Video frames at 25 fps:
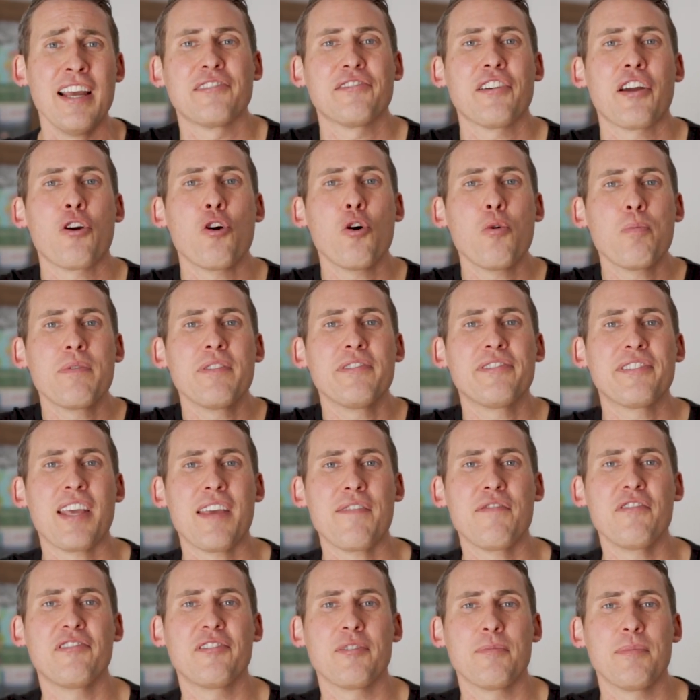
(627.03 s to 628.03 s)
So I hope this
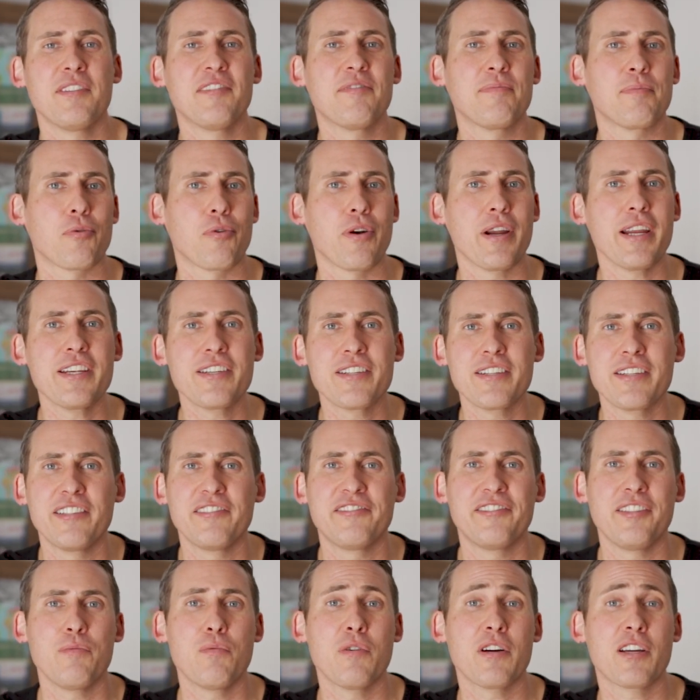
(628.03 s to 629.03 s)
gave you some inspiration to
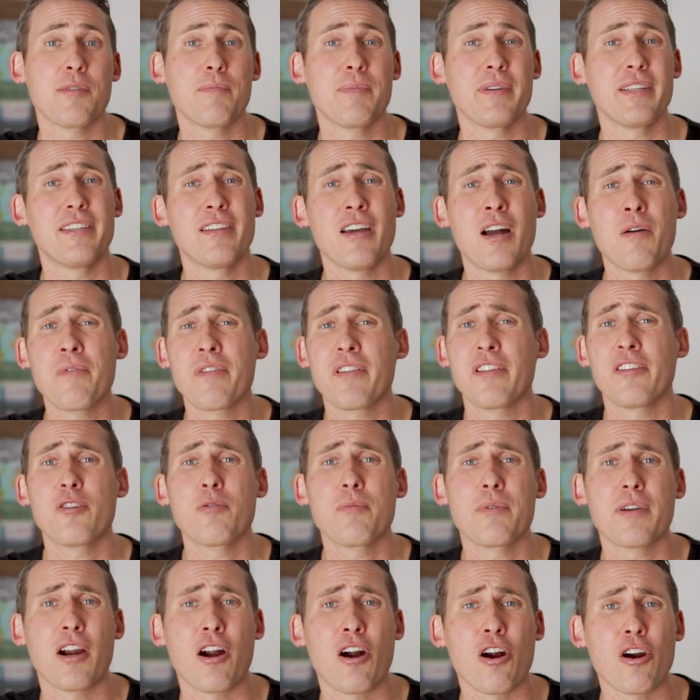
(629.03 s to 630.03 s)
see what can be done with a little
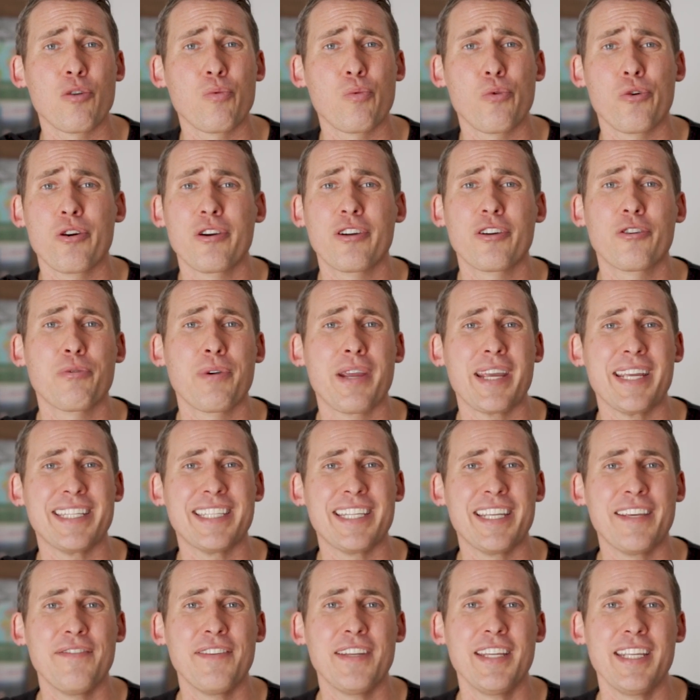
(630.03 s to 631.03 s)
bit of hard work,
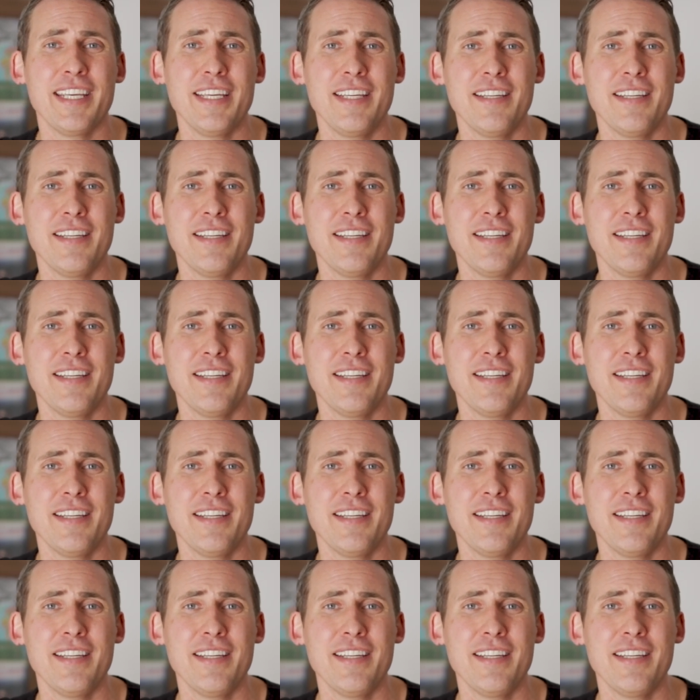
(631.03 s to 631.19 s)
creativity.